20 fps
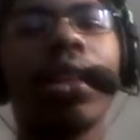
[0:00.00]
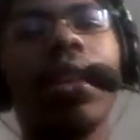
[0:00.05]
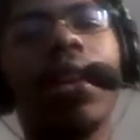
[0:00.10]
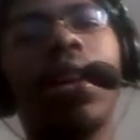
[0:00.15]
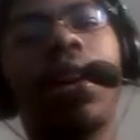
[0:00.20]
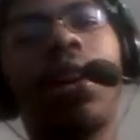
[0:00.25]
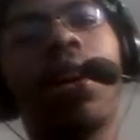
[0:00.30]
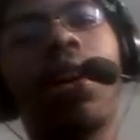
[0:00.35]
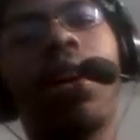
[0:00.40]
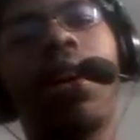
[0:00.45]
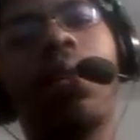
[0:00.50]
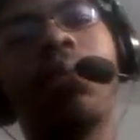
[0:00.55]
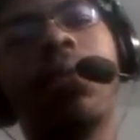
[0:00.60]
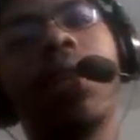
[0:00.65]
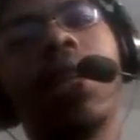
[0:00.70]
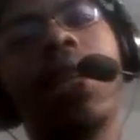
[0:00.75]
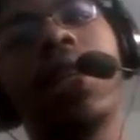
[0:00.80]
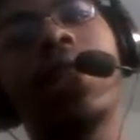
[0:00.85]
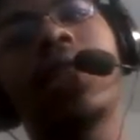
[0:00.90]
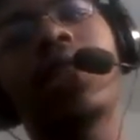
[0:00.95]

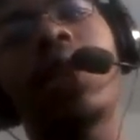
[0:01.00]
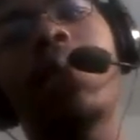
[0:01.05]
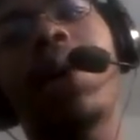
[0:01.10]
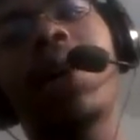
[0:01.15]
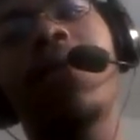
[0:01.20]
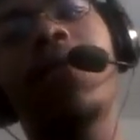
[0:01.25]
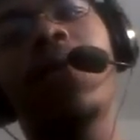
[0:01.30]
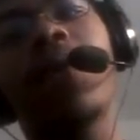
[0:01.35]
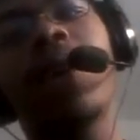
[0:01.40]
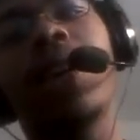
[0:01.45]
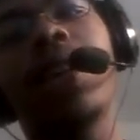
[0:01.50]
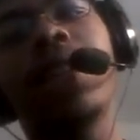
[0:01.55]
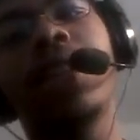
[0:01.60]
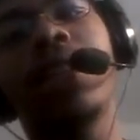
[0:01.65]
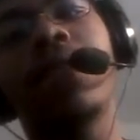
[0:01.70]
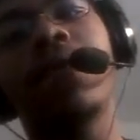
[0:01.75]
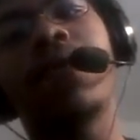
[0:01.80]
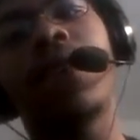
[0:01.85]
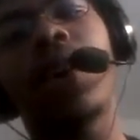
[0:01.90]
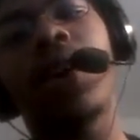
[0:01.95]
So my
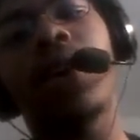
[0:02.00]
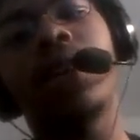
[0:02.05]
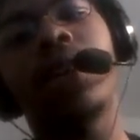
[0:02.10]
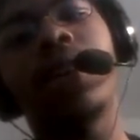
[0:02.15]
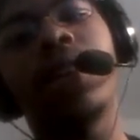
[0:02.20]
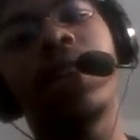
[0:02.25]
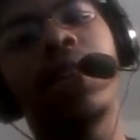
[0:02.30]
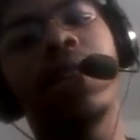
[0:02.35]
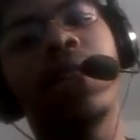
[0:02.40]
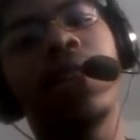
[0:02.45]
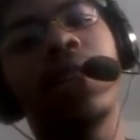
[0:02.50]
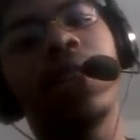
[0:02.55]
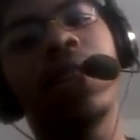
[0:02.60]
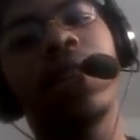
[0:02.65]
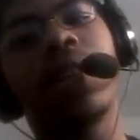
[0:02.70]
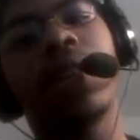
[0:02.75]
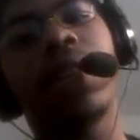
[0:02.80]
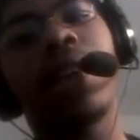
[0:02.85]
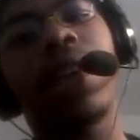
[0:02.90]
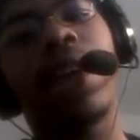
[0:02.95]
friend Vernon
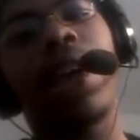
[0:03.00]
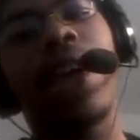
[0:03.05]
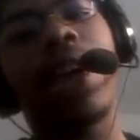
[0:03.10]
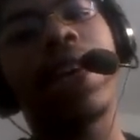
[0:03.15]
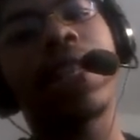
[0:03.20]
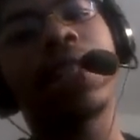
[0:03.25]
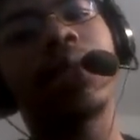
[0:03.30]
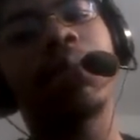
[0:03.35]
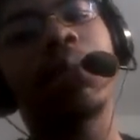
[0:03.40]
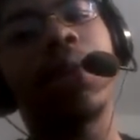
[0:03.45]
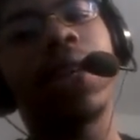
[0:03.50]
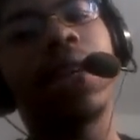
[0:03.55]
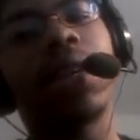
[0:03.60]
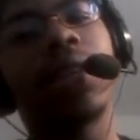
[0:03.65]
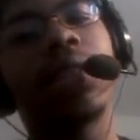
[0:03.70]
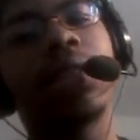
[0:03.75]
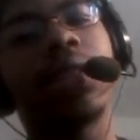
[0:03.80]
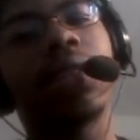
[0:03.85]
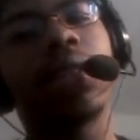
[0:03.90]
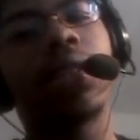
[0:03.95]
asked me
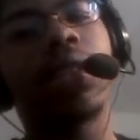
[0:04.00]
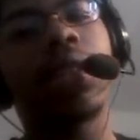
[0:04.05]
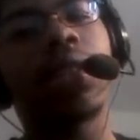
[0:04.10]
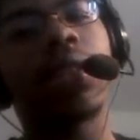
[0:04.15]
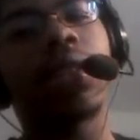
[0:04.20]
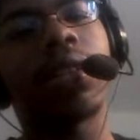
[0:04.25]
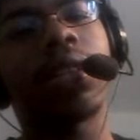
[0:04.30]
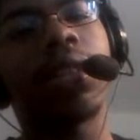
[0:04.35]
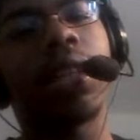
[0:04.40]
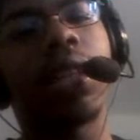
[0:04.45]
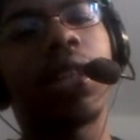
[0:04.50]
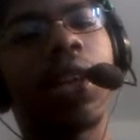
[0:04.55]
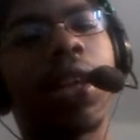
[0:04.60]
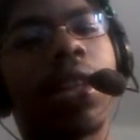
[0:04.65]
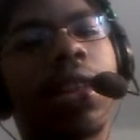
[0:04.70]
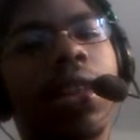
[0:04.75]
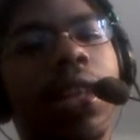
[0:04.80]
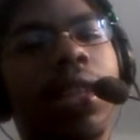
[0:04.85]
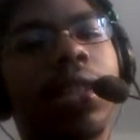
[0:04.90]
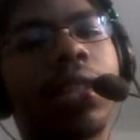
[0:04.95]
to look
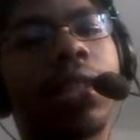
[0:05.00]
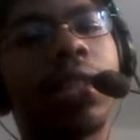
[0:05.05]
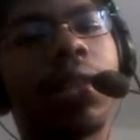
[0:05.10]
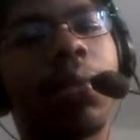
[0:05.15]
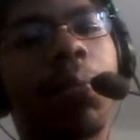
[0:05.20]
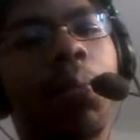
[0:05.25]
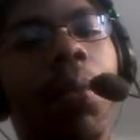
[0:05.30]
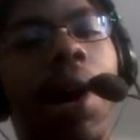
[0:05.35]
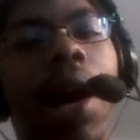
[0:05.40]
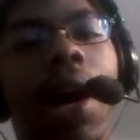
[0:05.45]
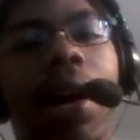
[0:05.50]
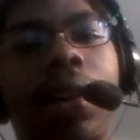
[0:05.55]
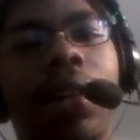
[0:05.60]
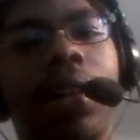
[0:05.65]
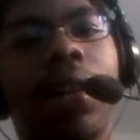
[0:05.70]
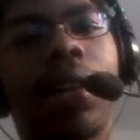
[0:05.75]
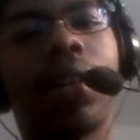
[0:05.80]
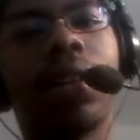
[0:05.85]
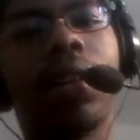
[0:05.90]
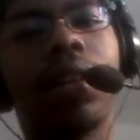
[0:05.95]
at this
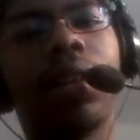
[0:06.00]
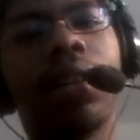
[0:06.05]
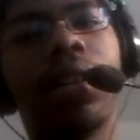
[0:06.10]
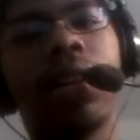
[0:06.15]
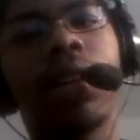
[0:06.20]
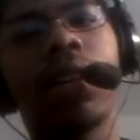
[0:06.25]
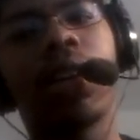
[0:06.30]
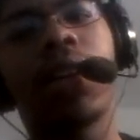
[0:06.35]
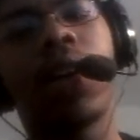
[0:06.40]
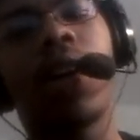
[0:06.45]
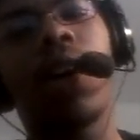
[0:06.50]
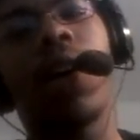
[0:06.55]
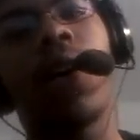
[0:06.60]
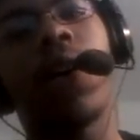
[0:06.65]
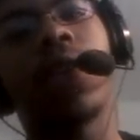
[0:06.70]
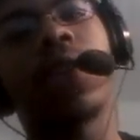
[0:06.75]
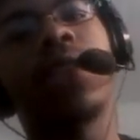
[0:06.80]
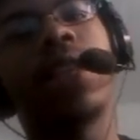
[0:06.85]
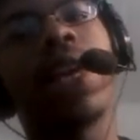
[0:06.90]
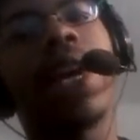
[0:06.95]
manga
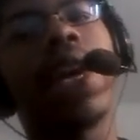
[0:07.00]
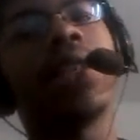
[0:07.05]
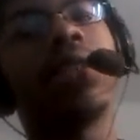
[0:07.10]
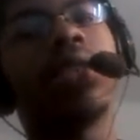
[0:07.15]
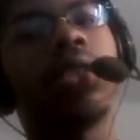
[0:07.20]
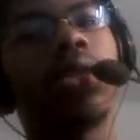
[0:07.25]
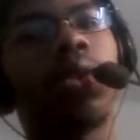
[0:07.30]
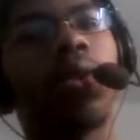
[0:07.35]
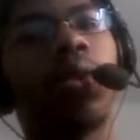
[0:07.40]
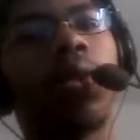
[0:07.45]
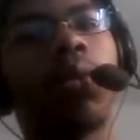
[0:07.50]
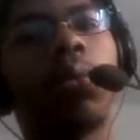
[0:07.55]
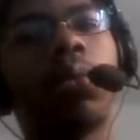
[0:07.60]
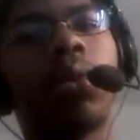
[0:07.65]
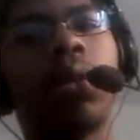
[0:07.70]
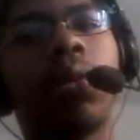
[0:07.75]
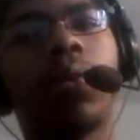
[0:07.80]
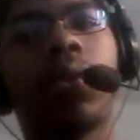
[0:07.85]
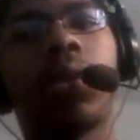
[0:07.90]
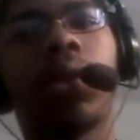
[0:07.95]
called DeadTube.
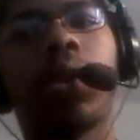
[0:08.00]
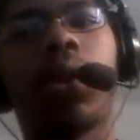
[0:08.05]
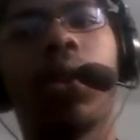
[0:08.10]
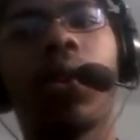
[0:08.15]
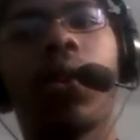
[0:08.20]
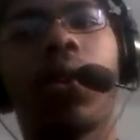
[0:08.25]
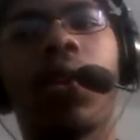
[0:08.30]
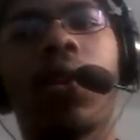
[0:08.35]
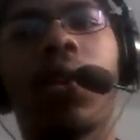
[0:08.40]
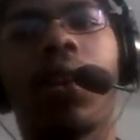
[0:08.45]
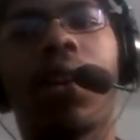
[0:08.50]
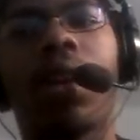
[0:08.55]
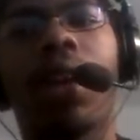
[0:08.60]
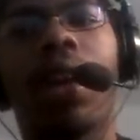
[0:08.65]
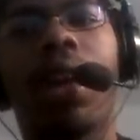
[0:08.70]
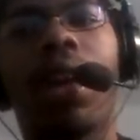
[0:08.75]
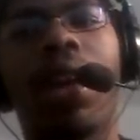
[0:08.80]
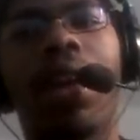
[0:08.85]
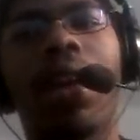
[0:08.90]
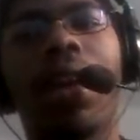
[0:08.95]

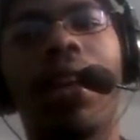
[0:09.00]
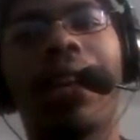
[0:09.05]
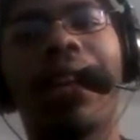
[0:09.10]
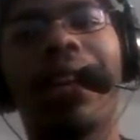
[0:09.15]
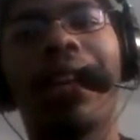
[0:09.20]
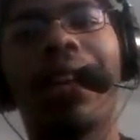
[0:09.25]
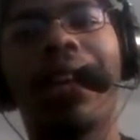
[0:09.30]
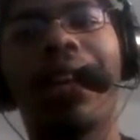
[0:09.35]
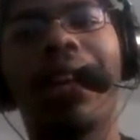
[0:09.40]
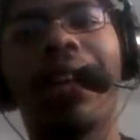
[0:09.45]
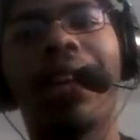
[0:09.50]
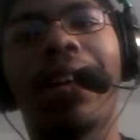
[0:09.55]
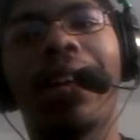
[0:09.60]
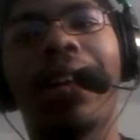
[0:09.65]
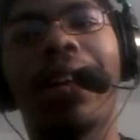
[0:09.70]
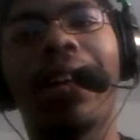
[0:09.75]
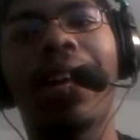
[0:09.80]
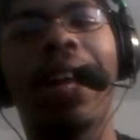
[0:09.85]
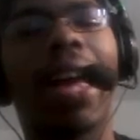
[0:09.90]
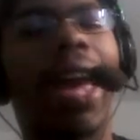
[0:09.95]
And
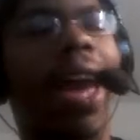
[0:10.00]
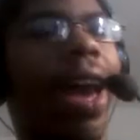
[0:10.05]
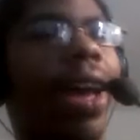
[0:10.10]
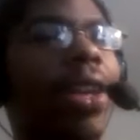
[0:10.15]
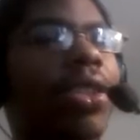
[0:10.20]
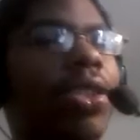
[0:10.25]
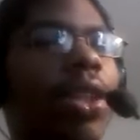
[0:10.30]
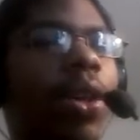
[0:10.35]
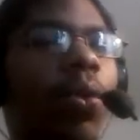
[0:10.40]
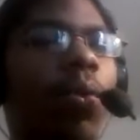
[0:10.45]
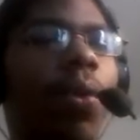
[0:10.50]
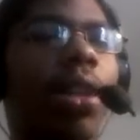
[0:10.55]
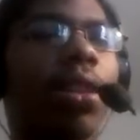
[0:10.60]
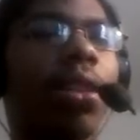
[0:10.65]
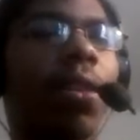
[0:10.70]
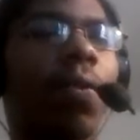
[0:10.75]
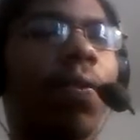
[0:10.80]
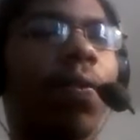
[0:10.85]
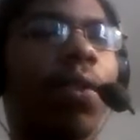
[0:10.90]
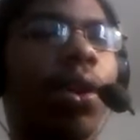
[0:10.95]
I actually read
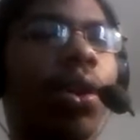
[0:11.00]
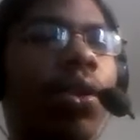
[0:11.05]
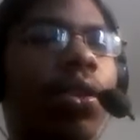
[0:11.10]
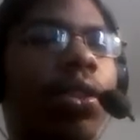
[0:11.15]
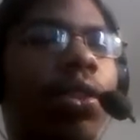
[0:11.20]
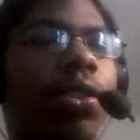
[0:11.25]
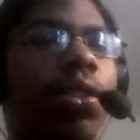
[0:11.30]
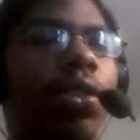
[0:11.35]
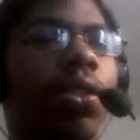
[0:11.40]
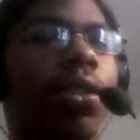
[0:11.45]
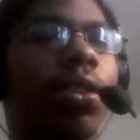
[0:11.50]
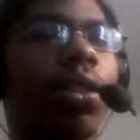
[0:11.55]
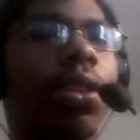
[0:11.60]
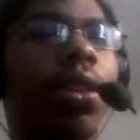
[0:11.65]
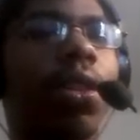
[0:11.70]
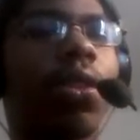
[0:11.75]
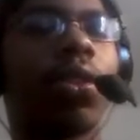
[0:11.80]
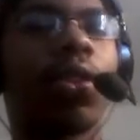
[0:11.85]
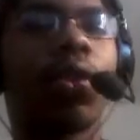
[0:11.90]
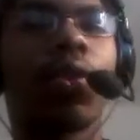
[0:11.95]
the first
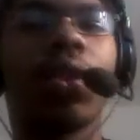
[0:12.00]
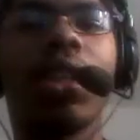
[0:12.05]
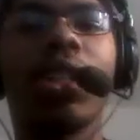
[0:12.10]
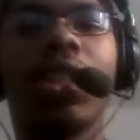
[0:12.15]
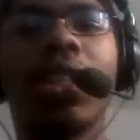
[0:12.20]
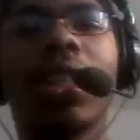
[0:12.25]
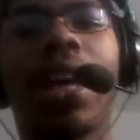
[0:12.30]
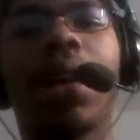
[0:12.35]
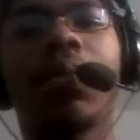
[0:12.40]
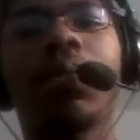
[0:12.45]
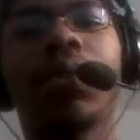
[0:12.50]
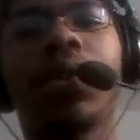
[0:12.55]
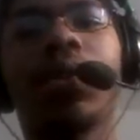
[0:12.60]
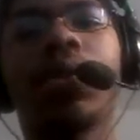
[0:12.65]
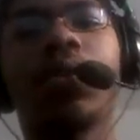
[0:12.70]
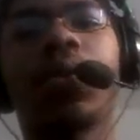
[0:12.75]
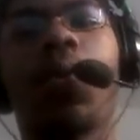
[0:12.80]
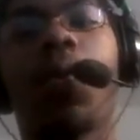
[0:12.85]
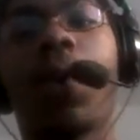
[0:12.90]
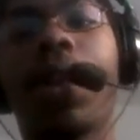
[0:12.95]
3
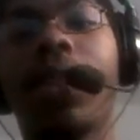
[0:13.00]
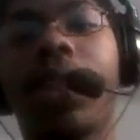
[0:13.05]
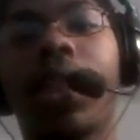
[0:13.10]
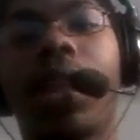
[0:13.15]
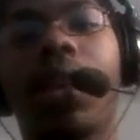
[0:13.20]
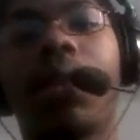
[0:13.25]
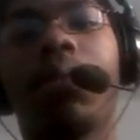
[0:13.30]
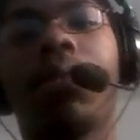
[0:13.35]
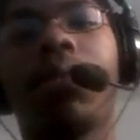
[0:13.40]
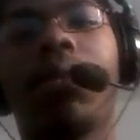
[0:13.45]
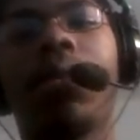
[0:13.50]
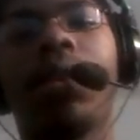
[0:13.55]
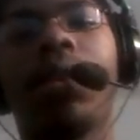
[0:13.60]
chapters with him